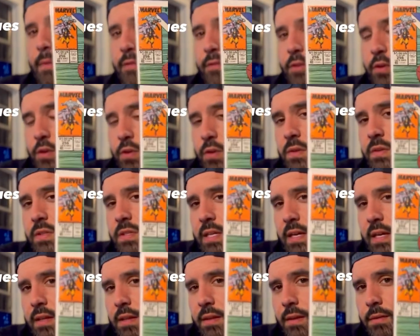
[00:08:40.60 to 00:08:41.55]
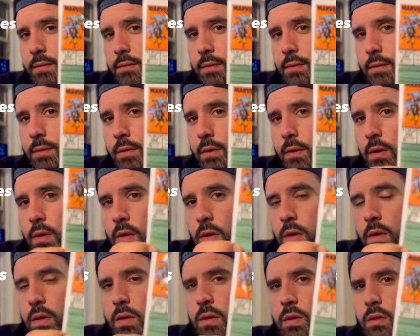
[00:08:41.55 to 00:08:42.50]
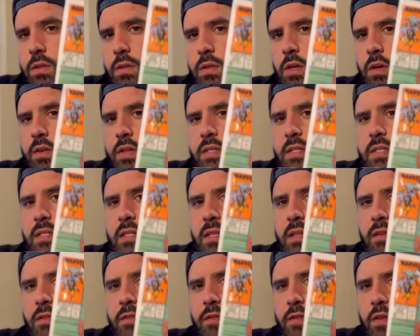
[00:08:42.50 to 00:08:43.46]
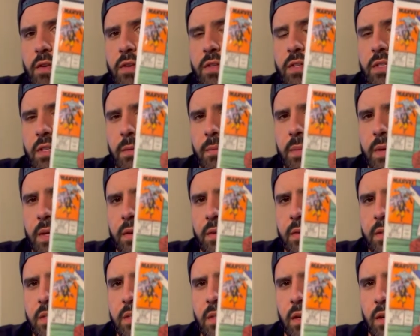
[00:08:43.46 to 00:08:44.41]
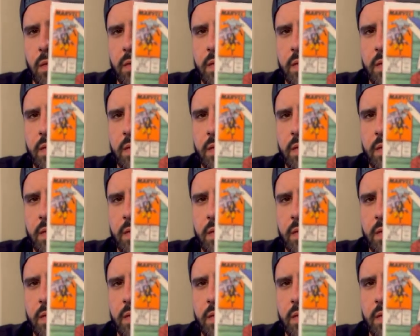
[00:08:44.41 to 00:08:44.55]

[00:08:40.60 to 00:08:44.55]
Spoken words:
for a newsstand, though. So this is the first appearance of